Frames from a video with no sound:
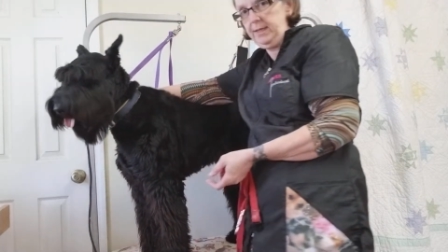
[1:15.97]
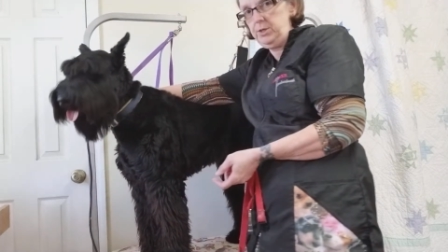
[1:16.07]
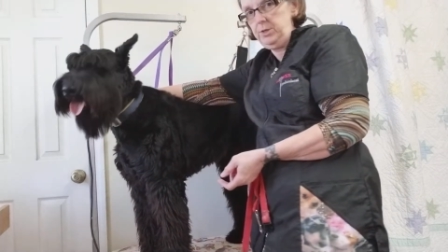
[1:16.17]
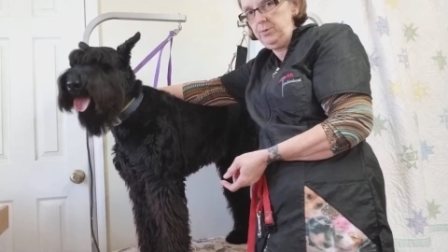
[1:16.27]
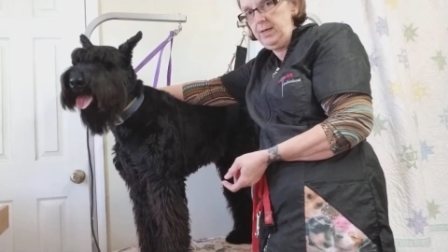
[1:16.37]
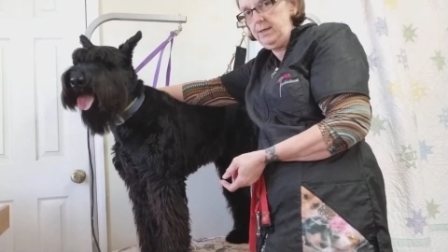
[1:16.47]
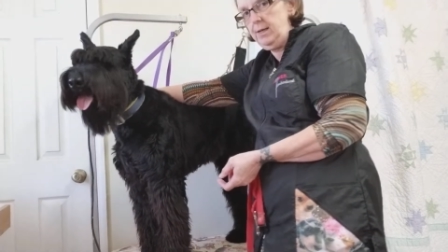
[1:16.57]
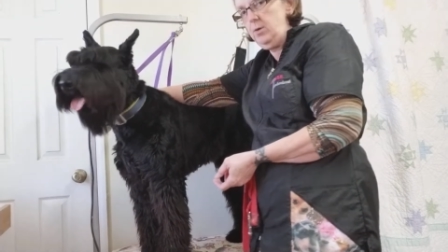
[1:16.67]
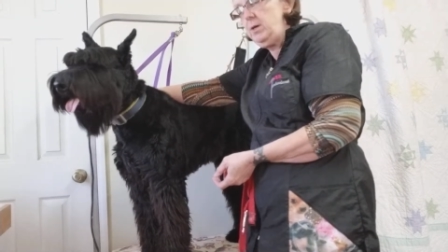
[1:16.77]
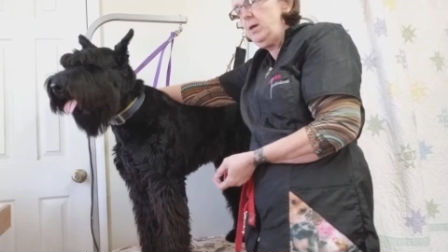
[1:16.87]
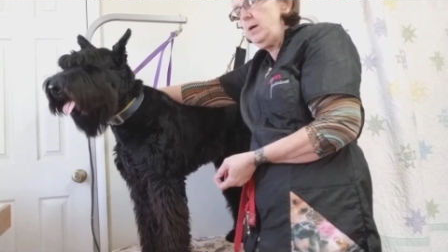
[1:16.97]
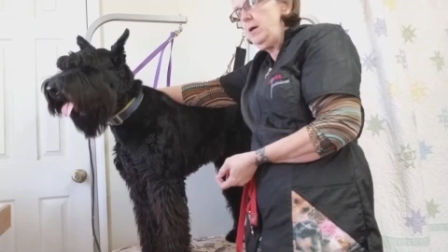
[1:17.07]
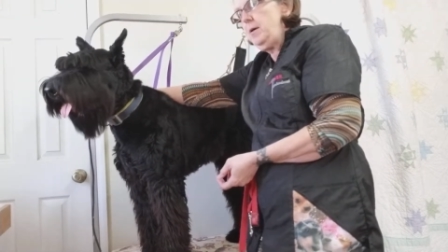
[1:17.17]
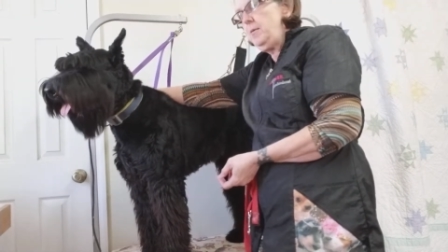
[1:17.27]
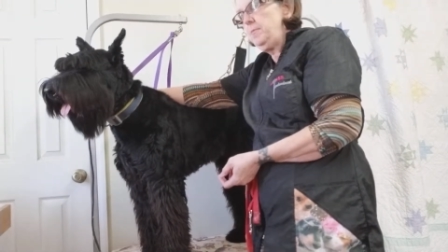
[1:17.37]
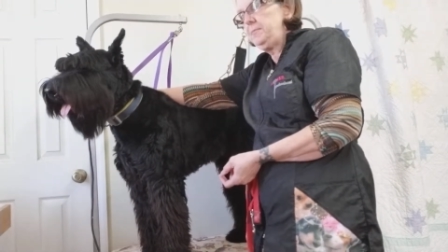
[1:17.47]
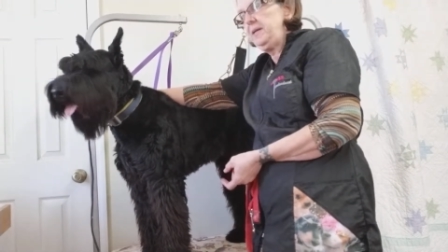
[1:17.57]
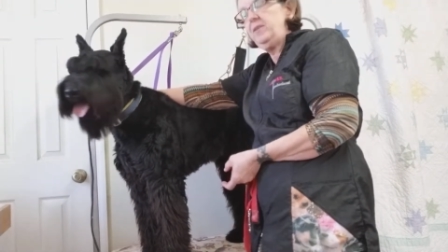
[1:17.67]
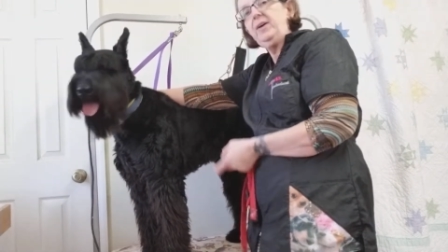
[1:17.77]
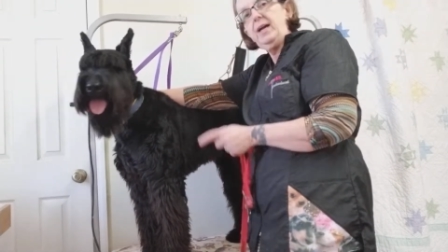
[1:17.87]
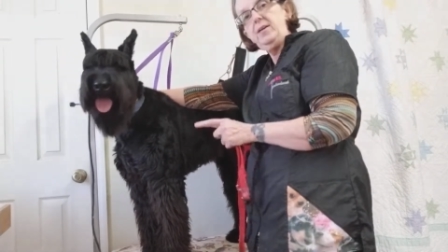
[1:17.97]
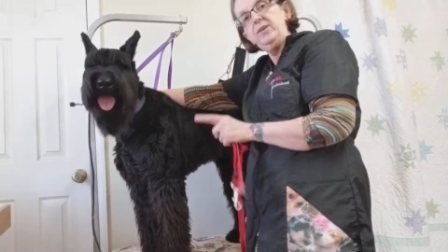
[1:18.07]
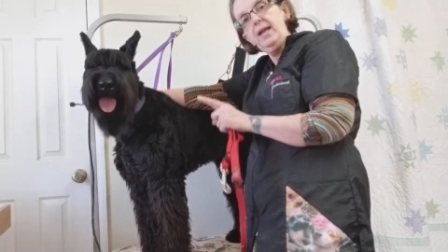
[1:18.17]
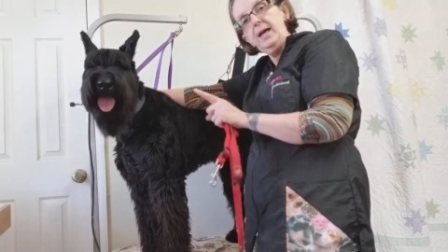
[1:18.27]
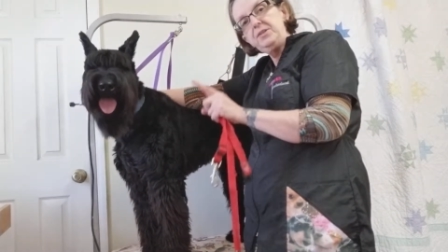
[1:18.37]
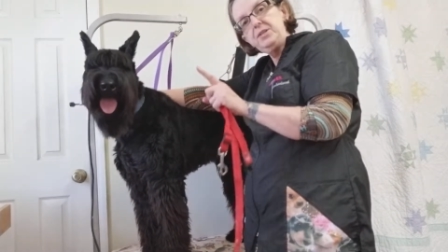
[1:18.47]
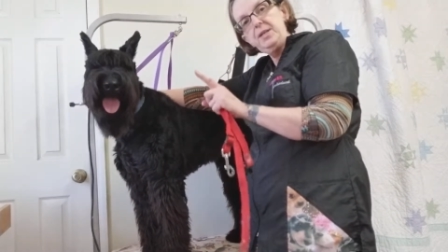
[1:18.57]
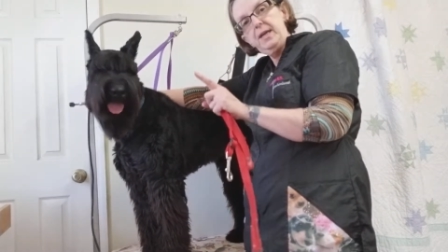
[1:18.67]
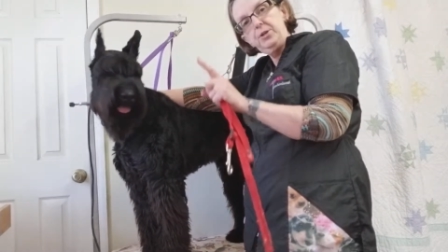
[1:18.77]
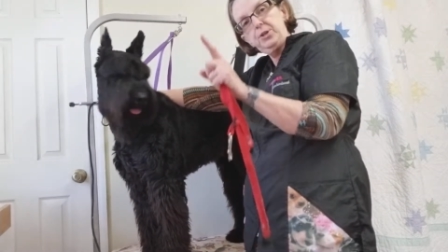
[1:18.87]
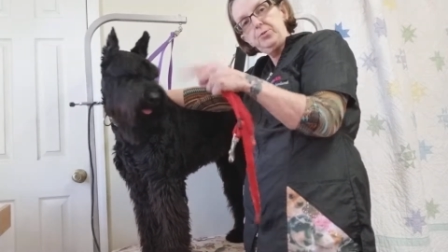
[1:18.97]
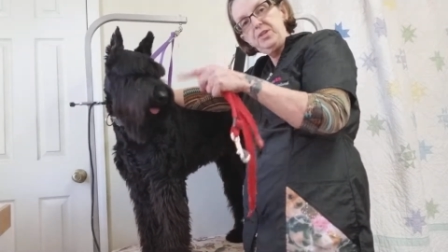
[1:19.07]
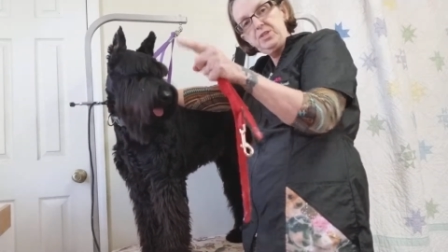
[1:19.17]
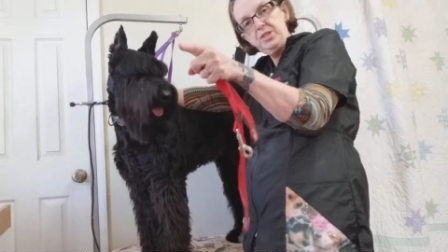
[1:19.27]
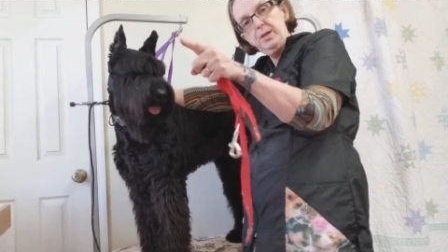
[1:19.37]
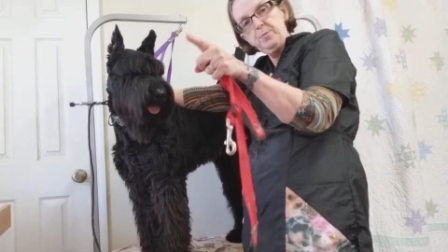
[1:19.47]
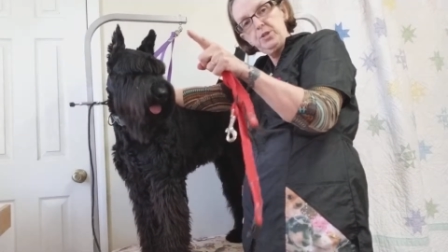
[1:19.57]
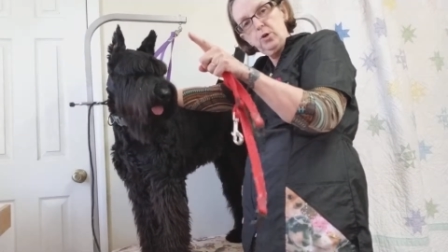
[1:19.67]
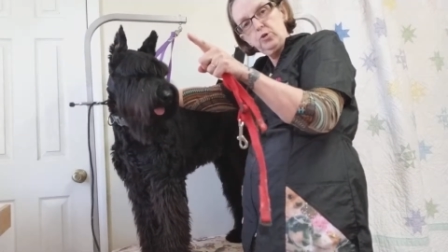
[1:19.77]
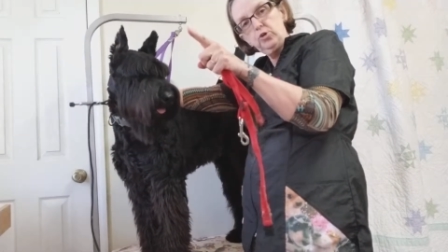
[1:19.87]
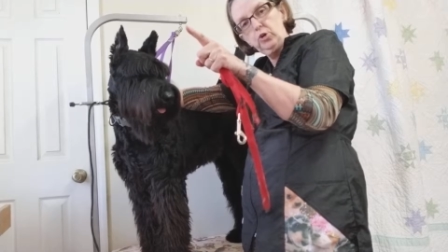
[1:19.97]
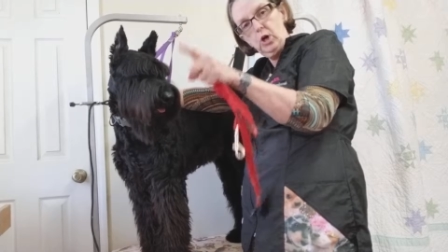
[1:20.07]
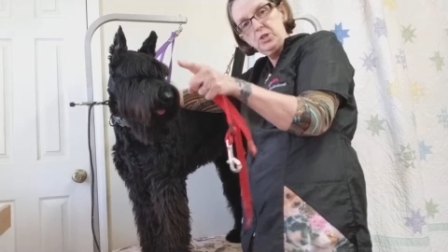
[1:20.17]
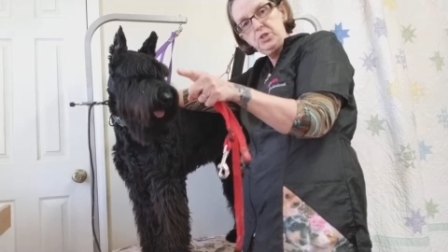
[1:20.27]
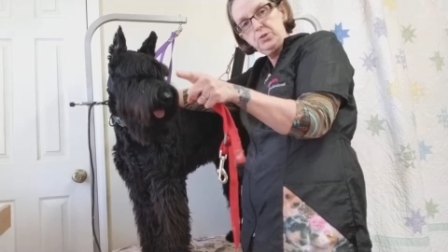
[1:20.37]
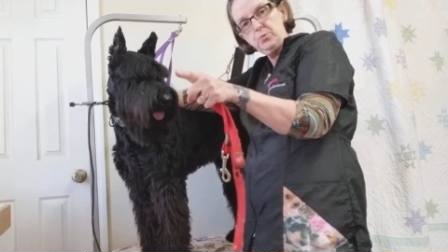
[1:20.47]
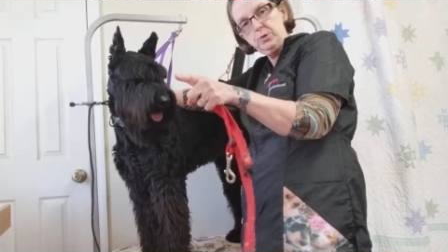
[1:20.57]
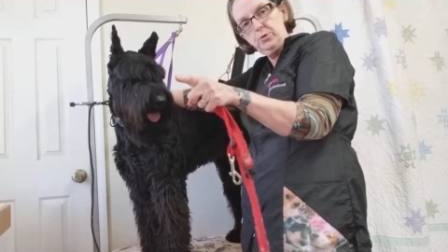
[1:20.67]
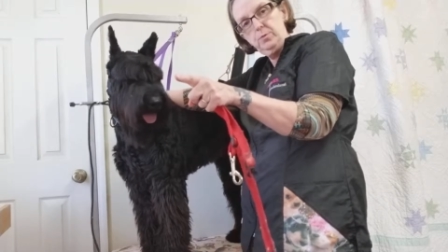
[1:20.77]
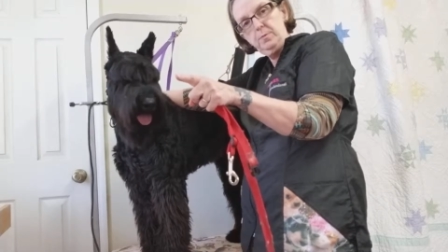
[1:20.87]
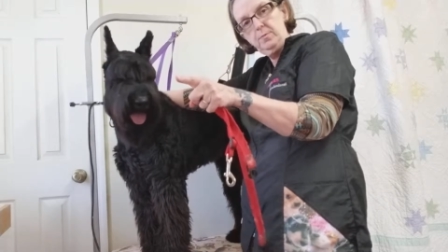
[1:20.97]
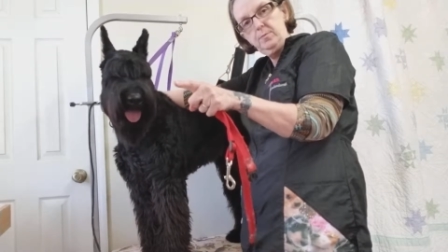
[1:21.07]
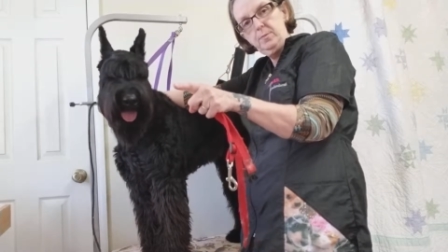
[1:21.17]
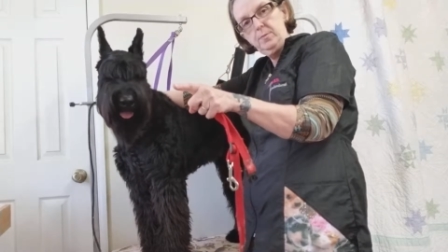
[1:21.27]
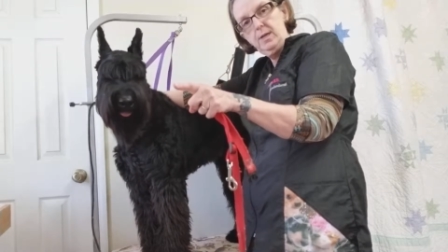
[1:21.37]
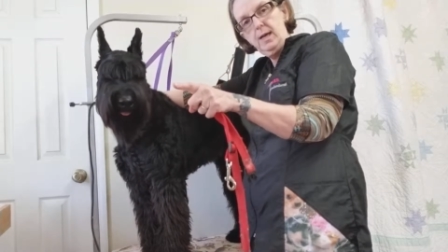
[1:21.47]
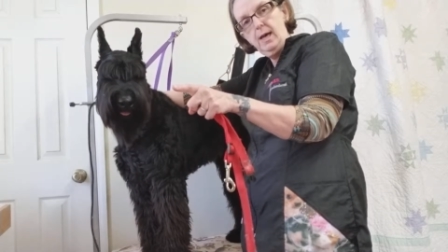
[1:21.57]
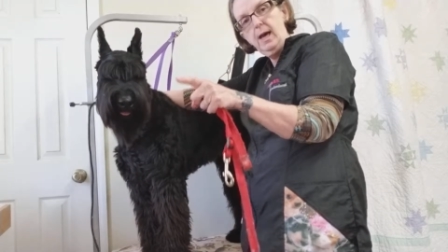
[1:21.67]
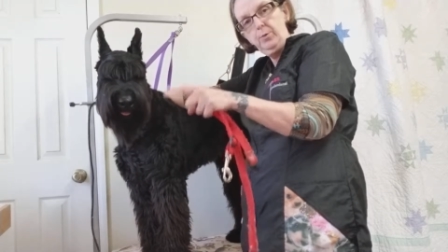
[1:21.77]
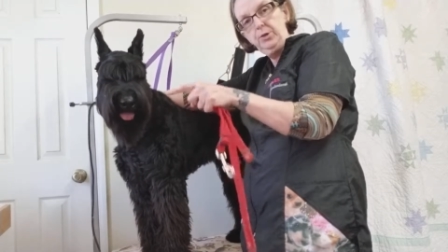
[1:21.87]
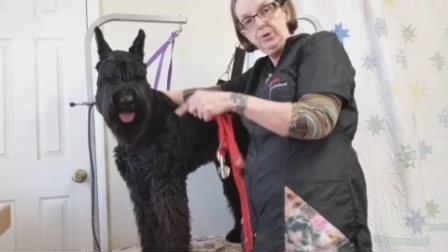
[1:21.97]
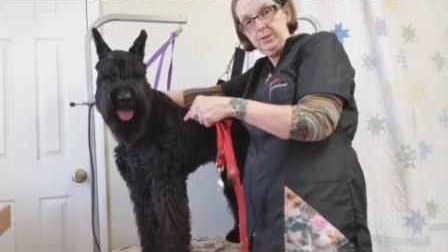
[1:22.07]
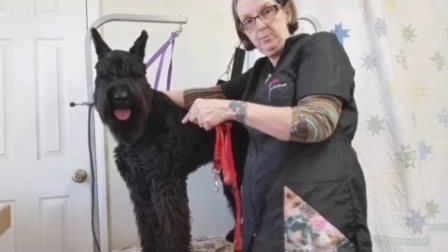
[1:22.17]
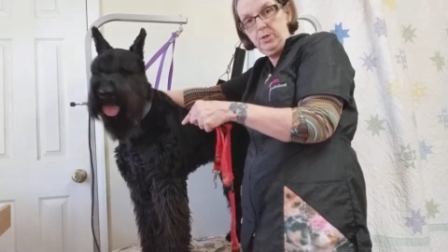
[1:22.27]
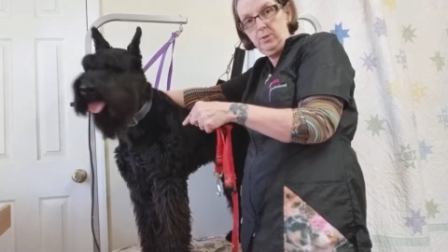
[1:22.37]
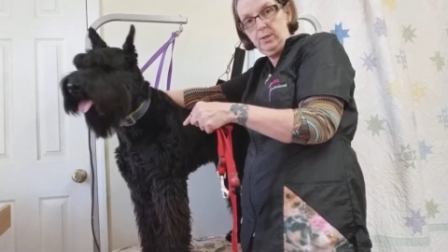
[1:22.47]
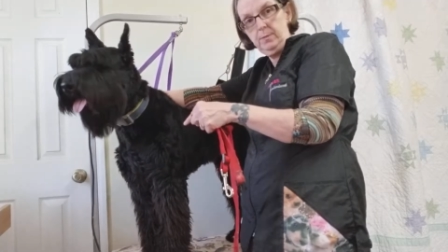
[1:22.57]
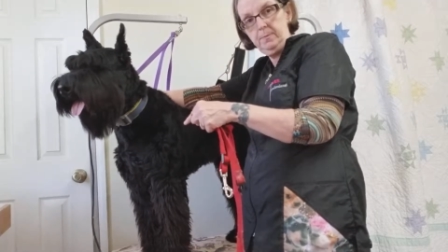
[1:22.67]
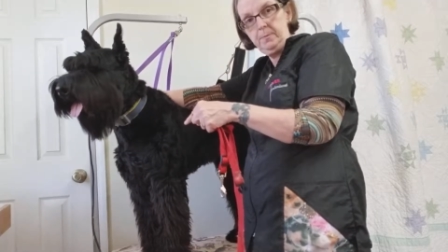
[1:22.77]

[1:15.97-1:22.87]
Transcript: I do right now. But if I even had to take 3 steps across the room, I would hook him to it.